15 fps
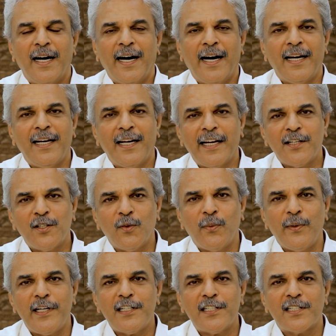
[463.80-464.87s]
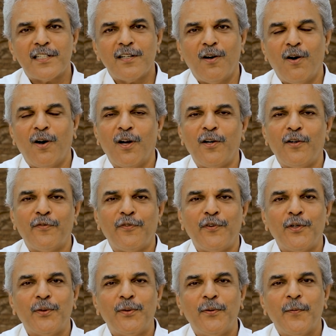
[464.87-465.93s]
I'd like to wish all of
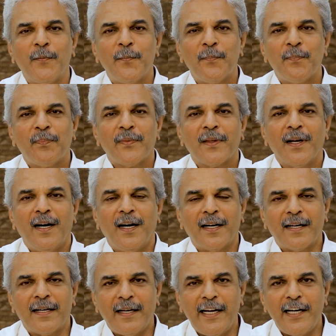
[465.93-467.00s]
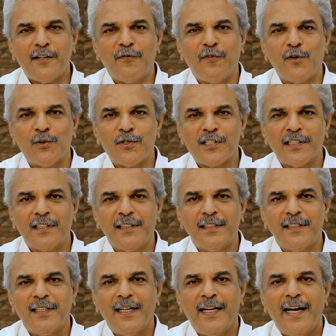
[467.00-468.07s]
you a great future
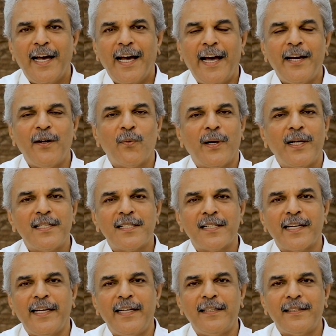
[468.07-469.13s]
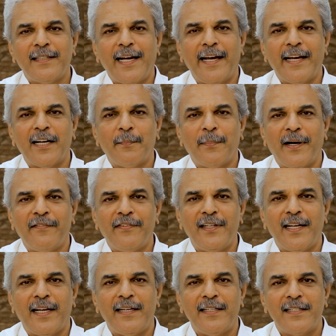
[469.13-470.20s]
and once again thank
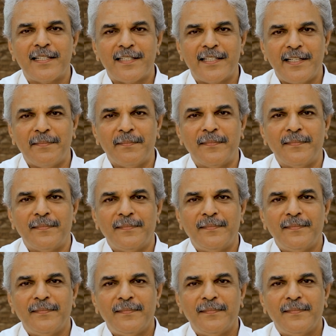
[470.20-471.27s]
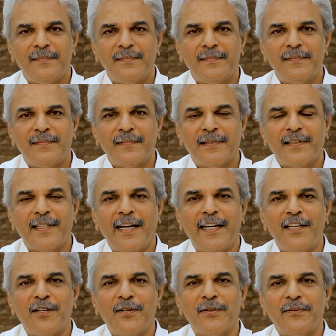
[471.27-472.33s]
Bhavin and his team.
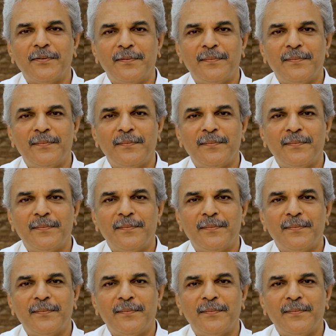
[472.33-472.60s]
Thank you.